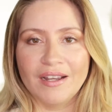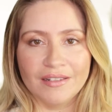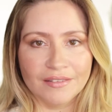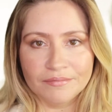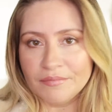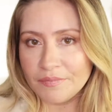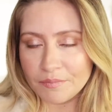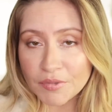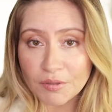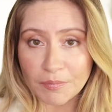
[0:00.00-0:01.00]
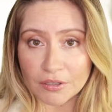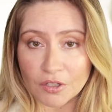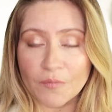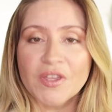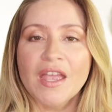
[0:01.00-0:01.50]
a beauty
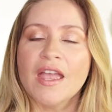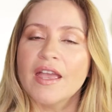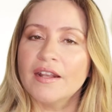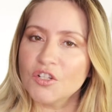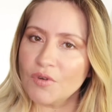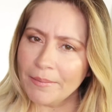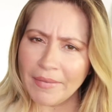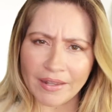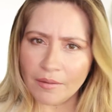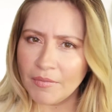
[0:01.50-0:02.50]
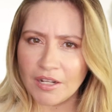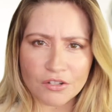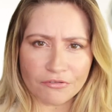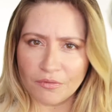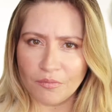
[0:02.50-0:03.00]
pillow, and I tried many
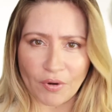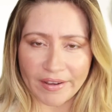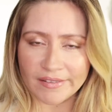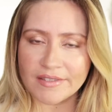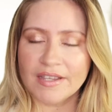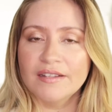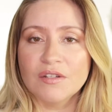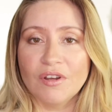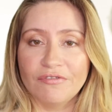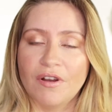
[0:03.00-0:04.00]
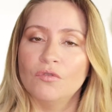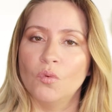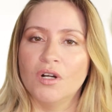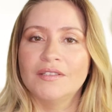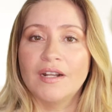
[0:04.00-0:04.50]
different brands until I found
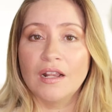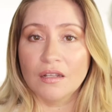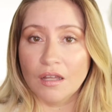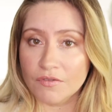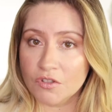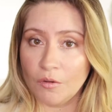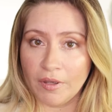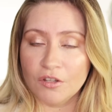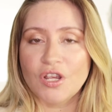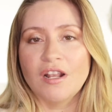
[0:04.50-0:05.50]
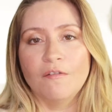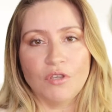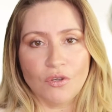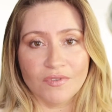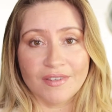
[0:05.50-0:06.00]
one that I love so much and I've
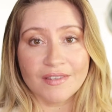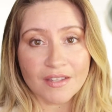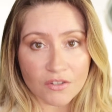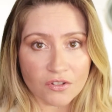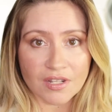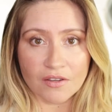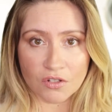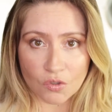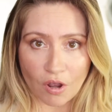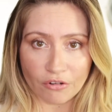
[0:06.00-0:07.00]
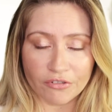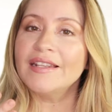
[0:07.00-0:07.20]
been using since 2012.